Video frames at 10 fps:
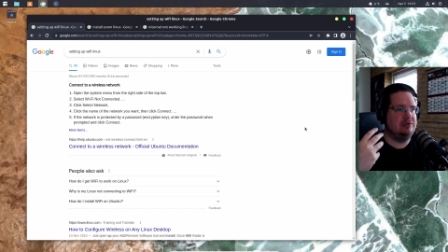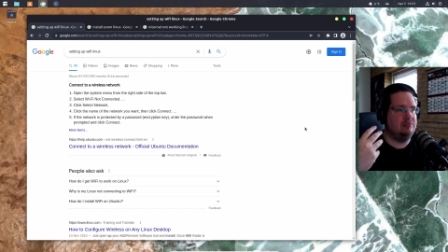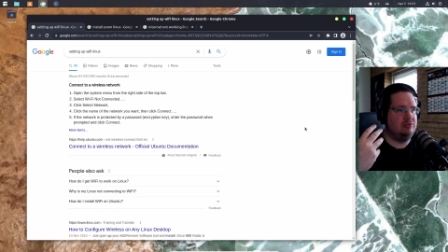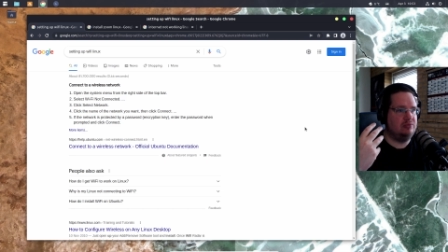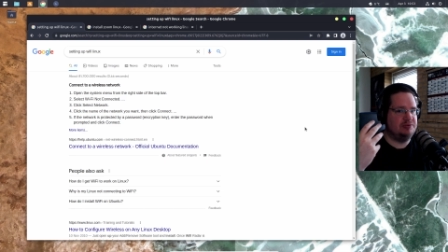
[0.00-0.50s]

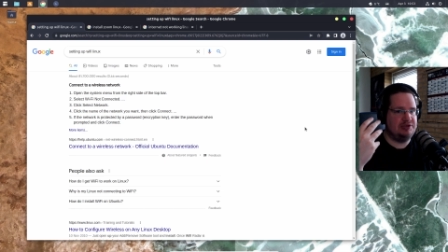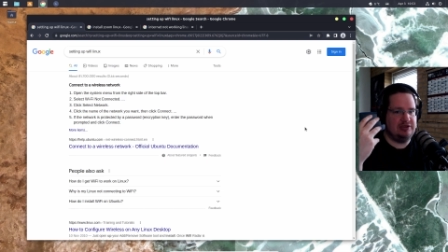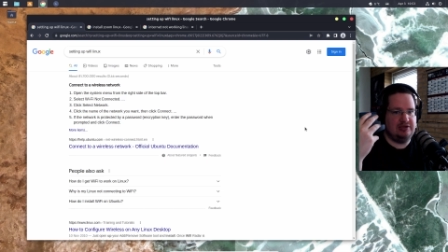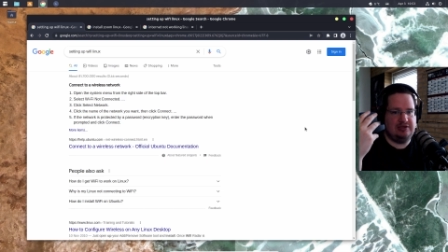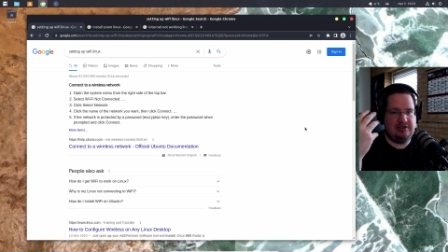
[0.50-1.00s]
Rooms.
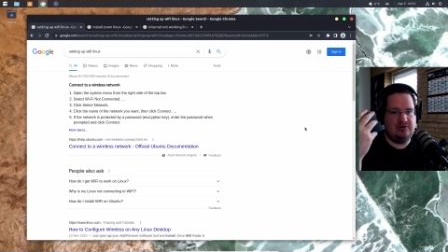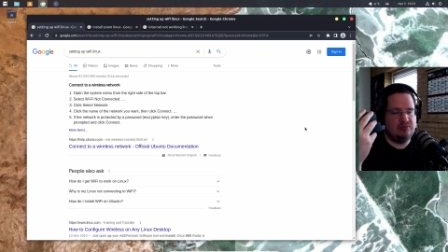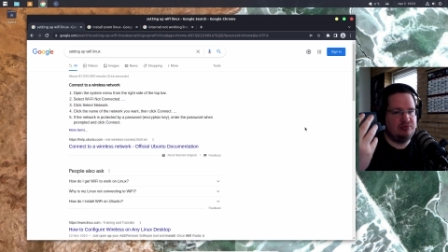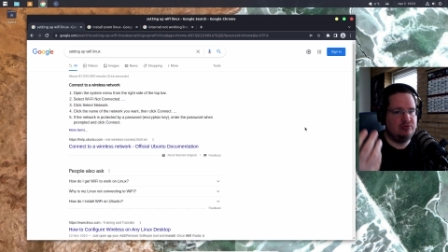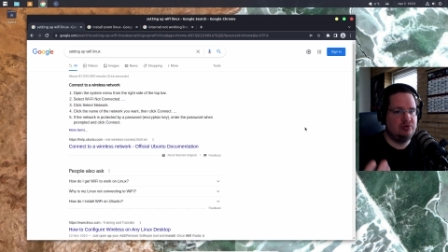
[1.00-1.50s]
Uh, the
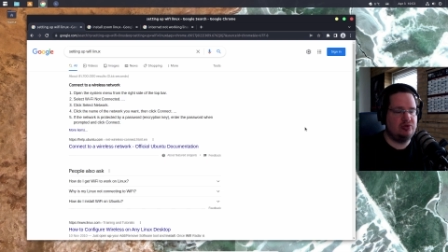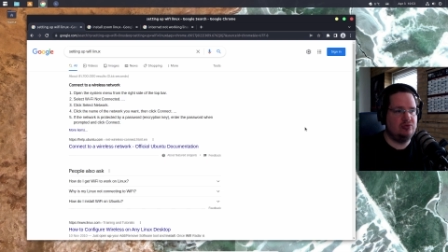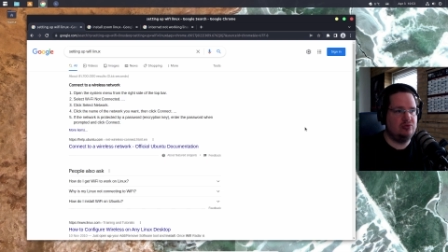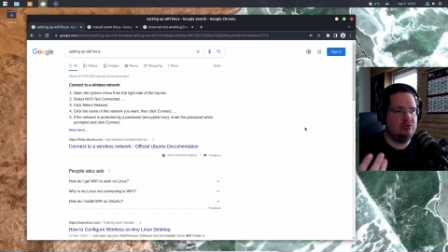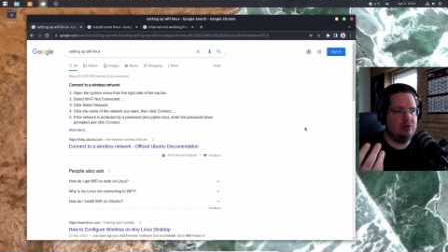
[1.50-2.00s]
Ubuntu
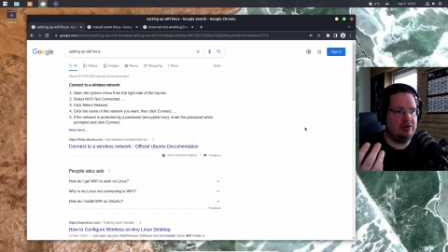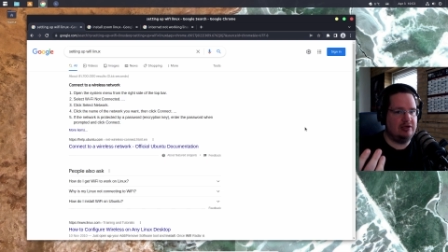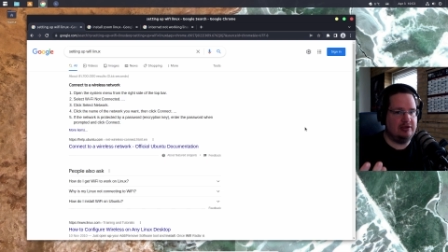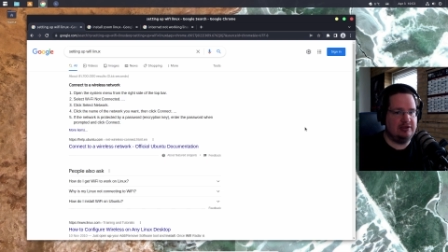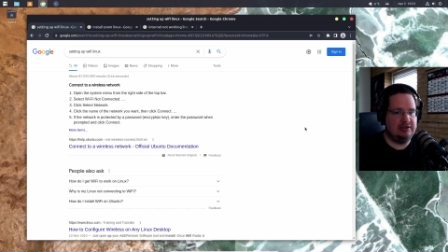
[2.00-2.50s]

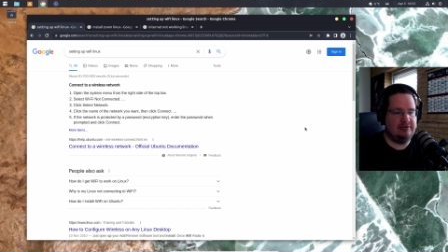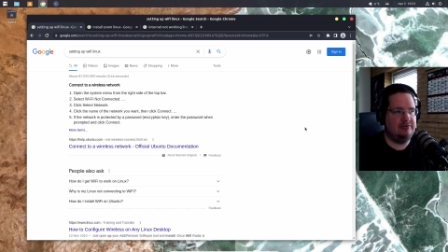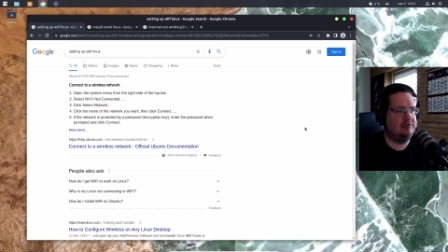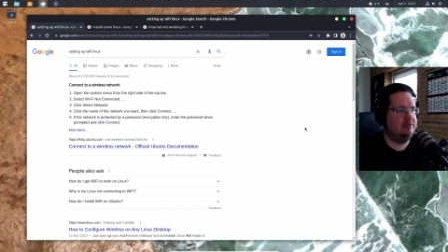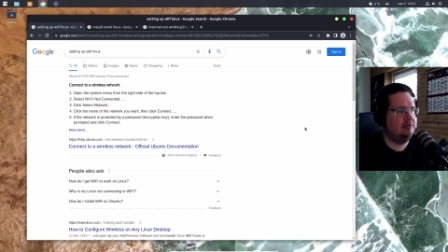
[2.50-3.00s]
uh,
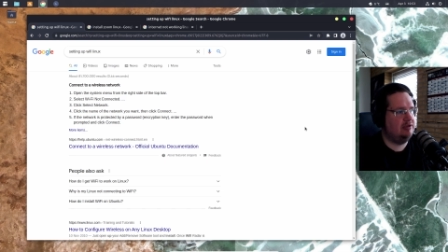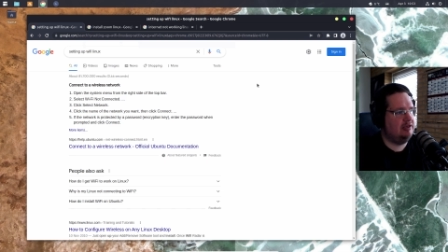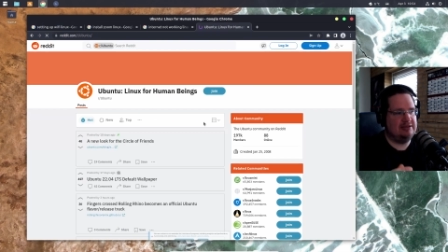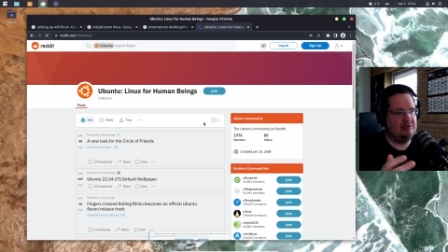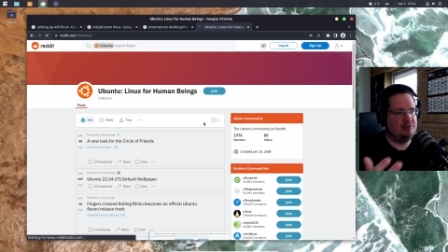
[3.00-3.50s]

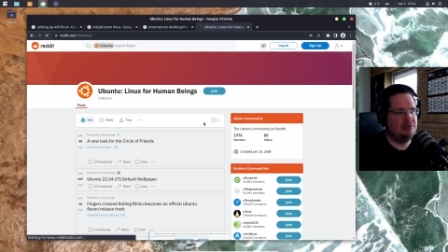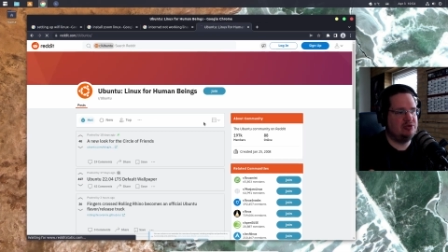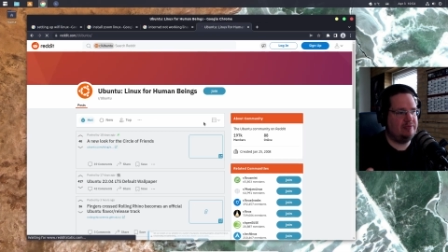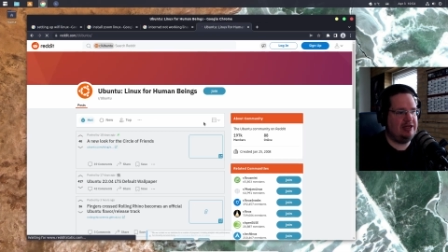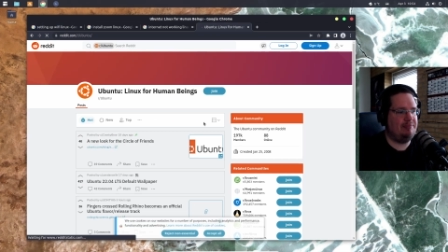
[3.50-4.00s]
the
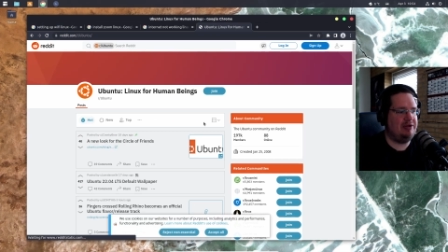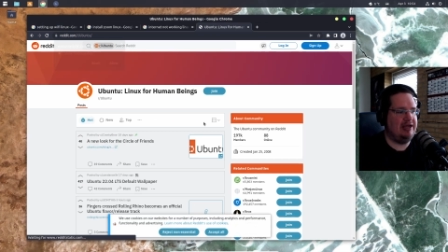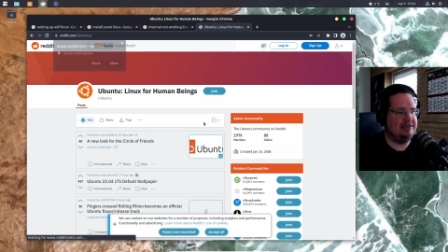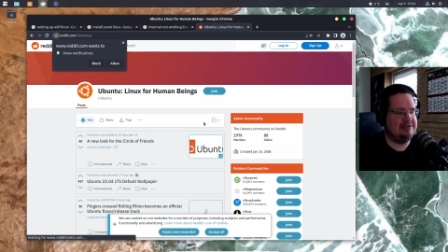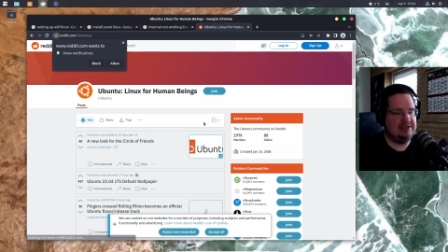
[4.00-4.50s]
Ubuntu Reddit
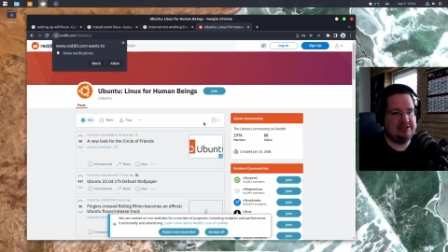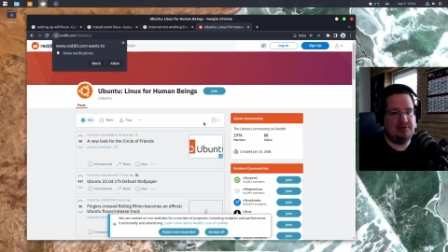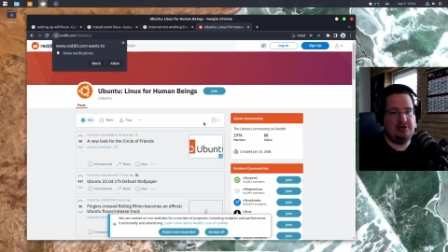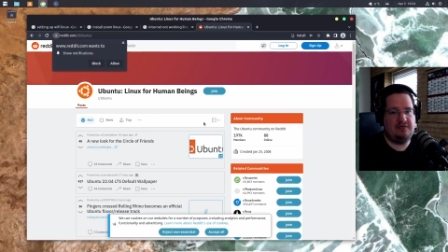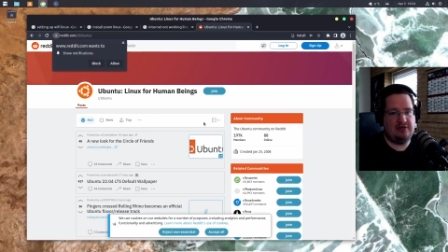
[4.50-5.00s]
page is
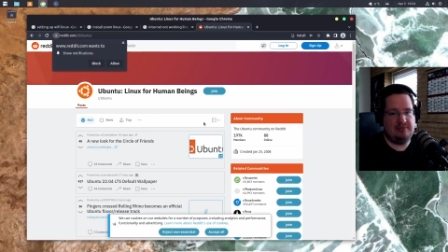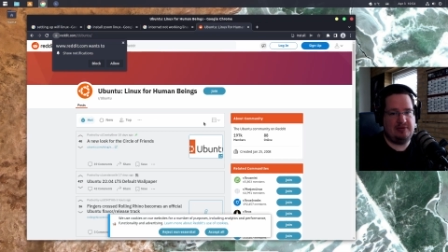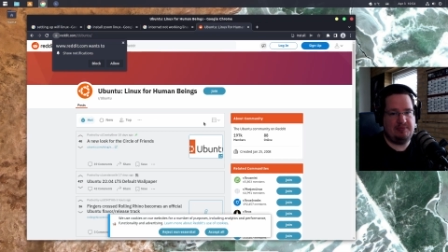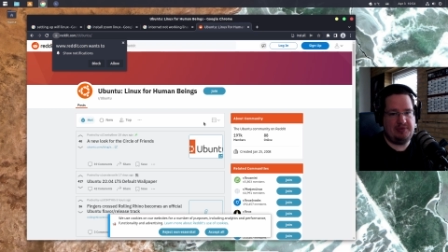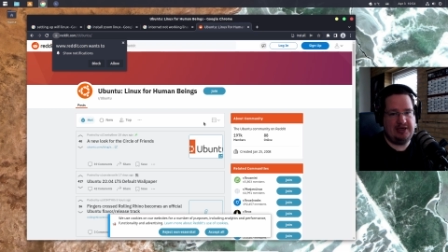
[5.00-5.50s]
one of the
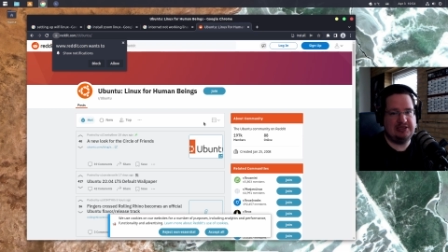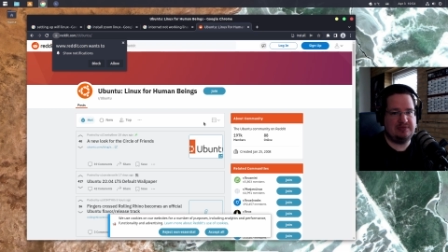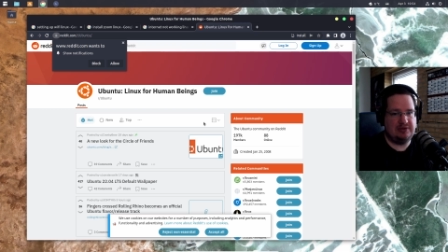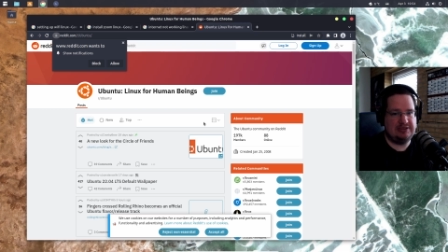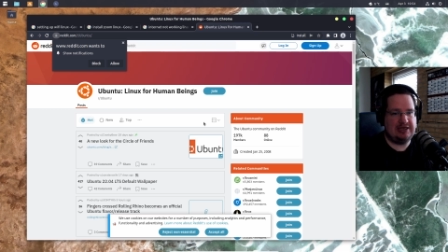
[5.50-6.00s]
the biggest
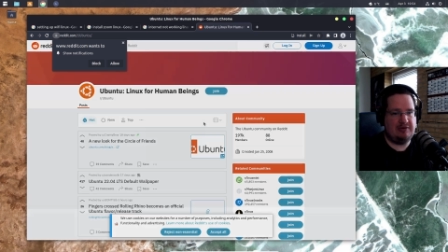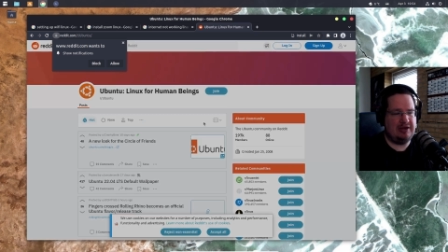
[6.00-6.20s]
ones out